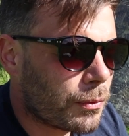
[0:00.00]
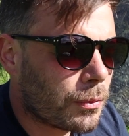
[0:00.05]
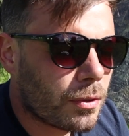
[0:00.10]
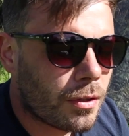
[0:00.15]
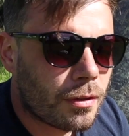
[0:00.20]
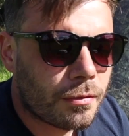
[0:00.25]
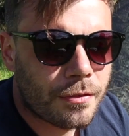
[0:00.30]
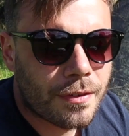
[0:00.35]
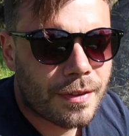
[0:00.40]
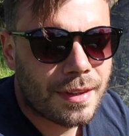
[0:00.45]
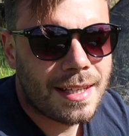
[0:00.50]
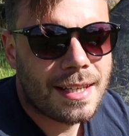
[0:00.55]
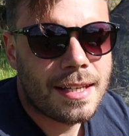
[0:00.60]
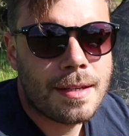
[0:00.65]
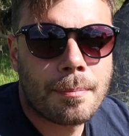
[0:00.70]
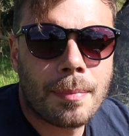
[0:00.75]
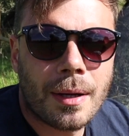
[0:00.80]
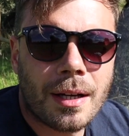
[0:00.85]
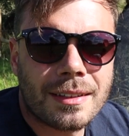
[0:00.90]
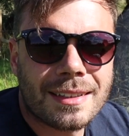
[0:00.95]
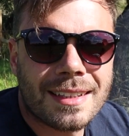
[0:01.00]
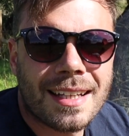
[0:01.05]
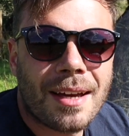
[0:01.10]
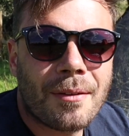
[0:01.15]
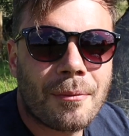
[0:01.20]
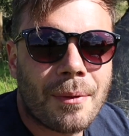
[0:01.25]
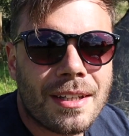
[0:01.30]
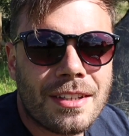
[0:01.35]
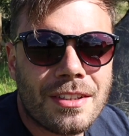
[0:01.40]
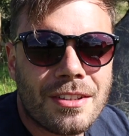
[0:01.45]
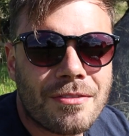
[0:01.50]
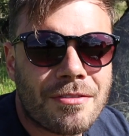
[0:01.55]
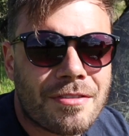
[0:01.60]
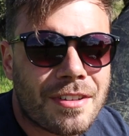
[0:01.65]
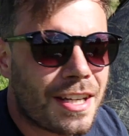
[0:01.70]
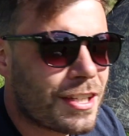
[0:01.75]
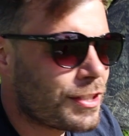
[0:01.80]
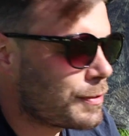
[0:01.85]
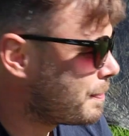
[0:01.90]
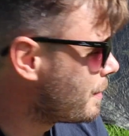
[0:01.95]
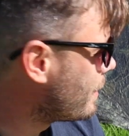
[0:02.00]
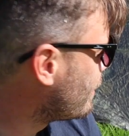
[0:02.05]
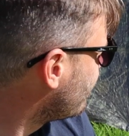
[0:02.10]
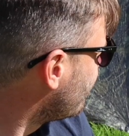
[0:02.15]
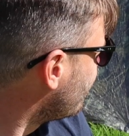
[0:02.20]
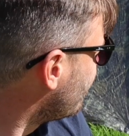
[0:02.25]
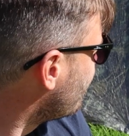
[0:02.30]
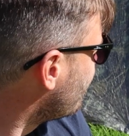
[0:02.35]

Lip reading: all of the bug net when you finish, but